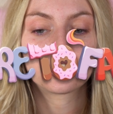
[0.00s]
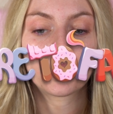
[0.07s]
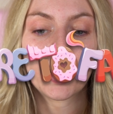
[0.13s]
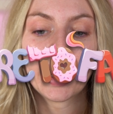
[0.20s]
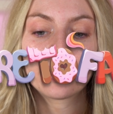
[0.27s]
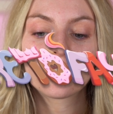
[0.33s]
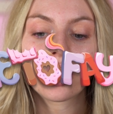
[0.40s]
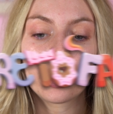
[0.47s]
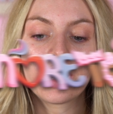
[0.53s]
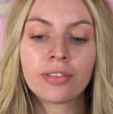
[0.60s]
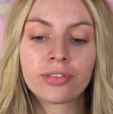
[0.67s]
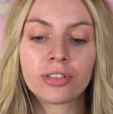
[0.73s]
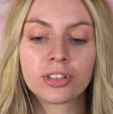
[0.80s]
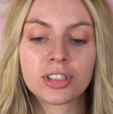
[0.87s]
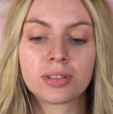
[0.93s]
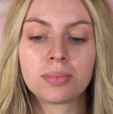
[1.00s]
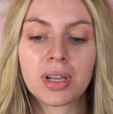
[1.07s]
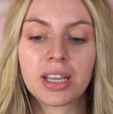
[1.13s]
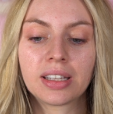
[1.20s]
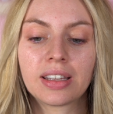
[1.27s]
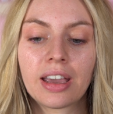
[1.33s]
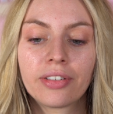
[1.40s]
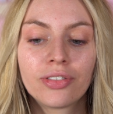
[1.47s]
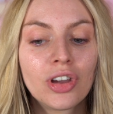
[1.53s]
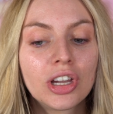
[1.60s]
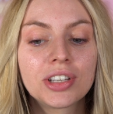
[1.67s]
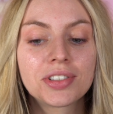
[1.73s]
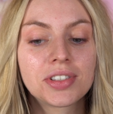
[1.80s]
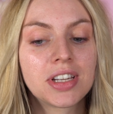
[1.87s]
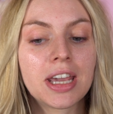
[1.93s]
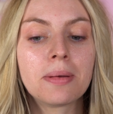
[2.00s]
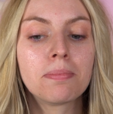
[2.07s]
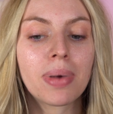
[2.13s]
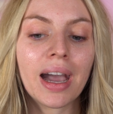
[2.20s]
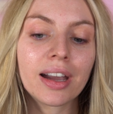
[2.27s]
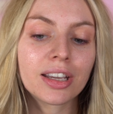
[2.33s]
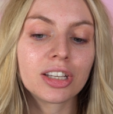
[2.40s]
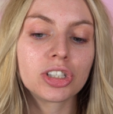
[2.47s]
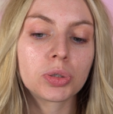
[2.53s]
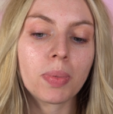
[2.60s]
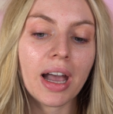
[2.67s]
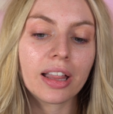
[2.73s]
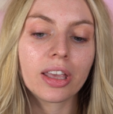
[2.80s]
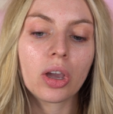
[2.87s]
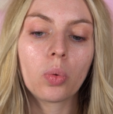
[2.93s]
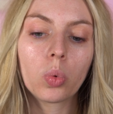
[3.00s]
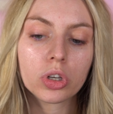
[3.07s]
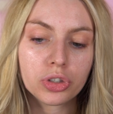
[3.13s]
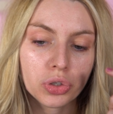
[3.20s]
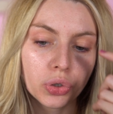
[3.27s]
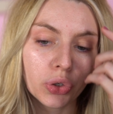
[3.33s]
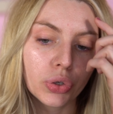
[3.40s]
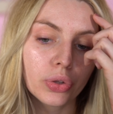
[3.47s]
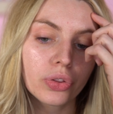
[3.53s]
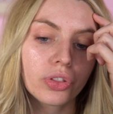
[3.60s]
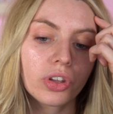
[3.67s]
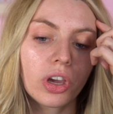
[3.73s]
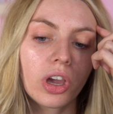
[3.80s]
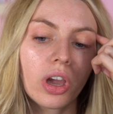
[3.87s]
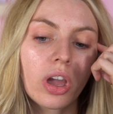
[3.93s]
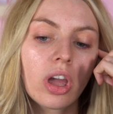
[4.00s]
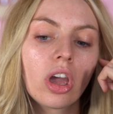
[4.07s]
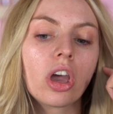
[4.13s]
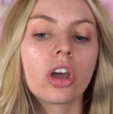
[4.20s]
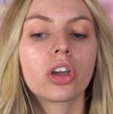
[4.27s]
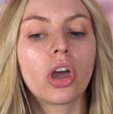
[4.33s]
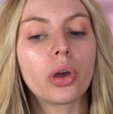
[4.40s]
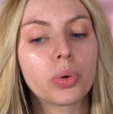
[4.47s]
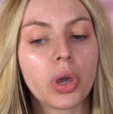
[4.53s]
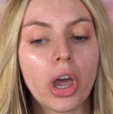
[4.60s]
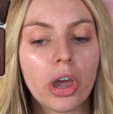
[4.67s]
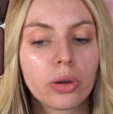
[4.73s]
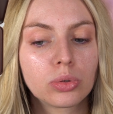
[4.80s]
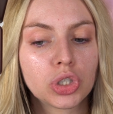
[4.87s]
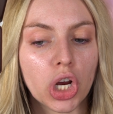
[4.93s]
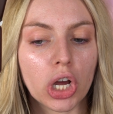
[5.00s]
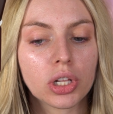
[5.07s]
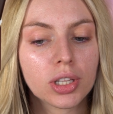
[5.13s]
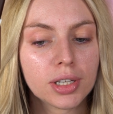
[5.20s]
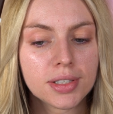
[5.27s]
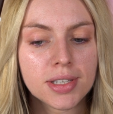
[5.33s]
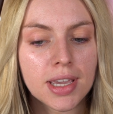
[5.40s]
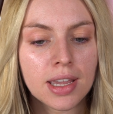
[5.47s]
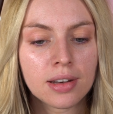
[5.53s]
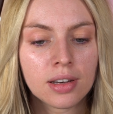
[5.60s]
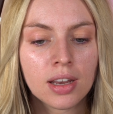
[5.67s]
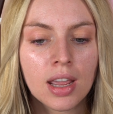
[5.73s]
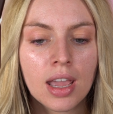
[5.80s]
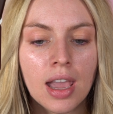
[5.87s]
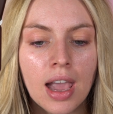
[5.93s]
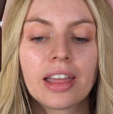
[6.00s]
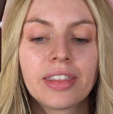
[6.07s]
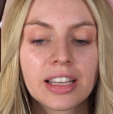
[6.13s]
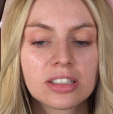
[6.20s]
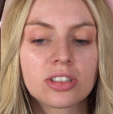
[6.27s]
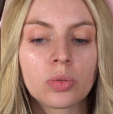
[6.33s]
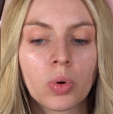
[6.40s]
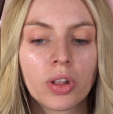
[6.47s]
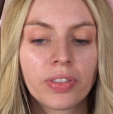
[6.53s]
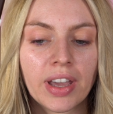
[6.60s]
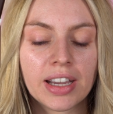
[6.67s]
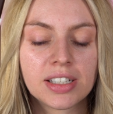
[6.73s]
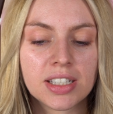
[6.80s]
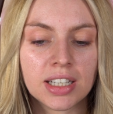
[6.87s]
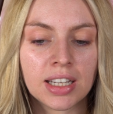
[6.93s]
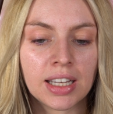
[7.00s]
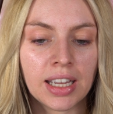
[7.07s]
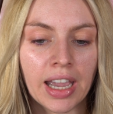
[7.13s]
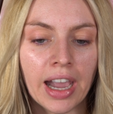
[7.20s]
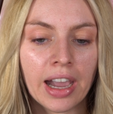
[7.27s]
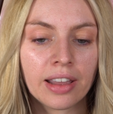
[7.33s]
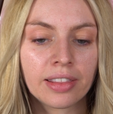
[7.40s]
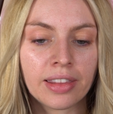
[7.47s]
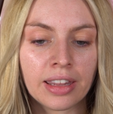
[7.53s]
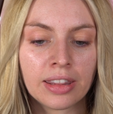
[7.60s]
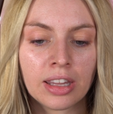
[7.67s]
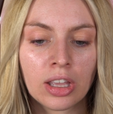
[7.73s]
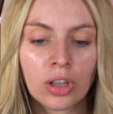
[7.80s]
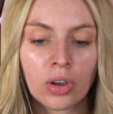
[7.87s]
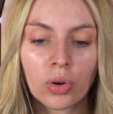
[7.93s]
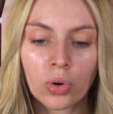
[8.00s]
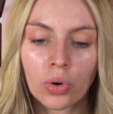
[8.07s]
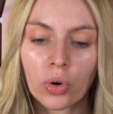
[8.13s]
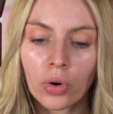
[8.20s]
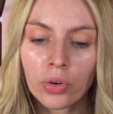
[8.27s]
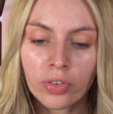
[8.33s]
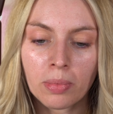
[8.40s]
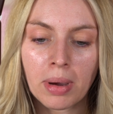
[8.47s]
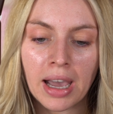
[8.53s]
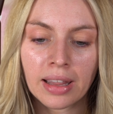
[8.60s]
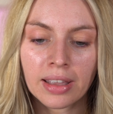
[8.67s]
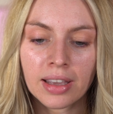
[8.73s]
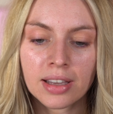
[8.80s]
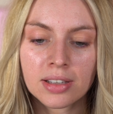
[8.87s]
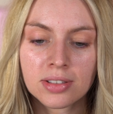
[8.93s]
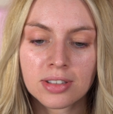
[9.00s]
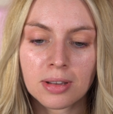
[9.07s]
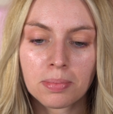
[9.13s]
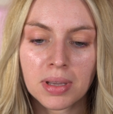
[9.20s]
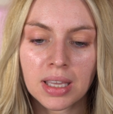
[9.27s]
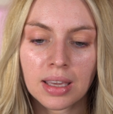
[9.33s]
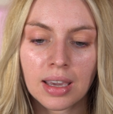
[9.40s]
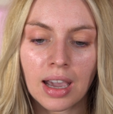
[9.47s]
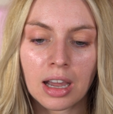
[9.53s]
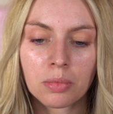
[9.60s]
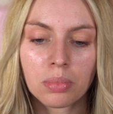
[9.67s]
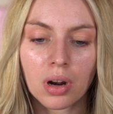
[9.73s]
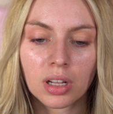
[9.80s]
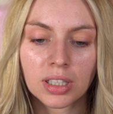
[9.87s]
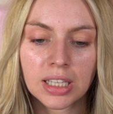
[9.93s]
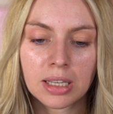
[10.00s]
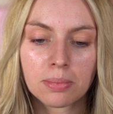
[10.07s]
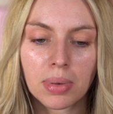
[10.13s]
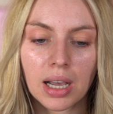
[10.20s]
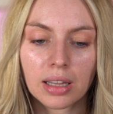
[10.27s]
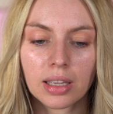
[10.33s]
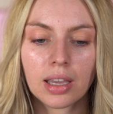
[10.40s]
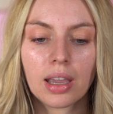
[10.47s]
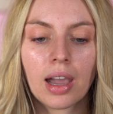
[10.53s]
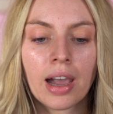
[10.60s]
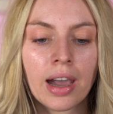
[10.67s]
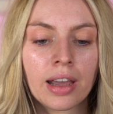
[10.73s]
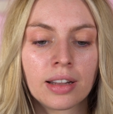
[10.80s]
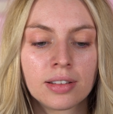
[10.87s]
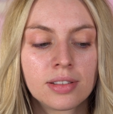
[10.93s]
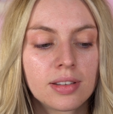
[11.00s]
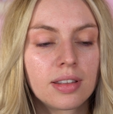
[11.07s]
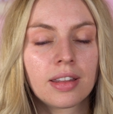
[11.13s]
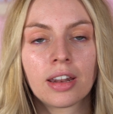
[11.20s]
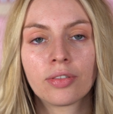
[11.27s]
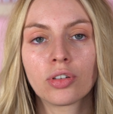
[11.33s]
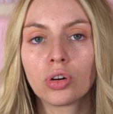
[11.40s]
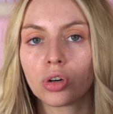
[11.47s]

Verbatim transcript: so I have got it in front of me. Their first tin package palette was called the Cocoa Chocolate Tin, and that's the one that I didn't get. Then the other palette is the Pecan Praline palette, and then of